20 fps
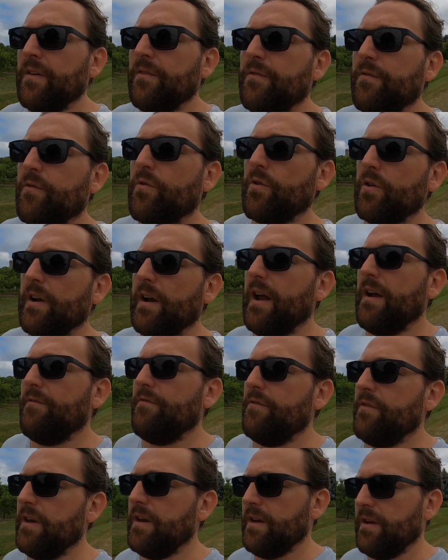for
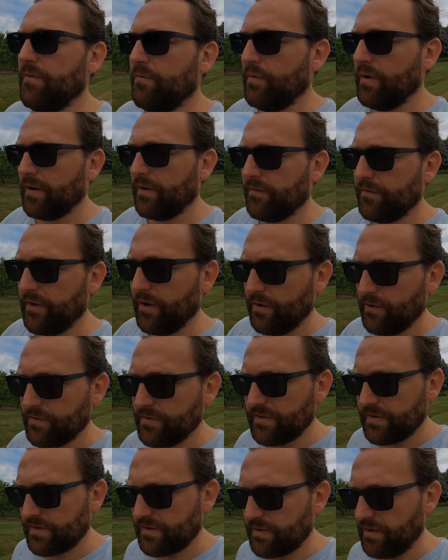every one of
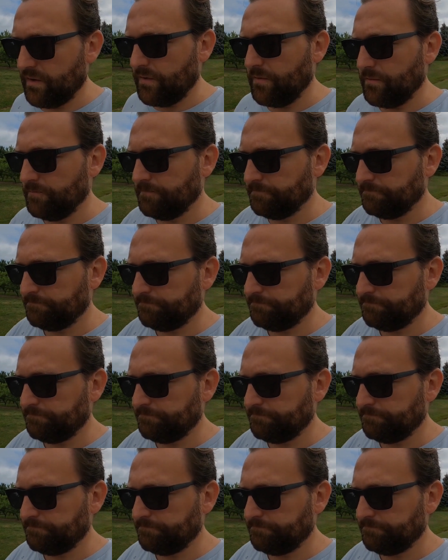those. So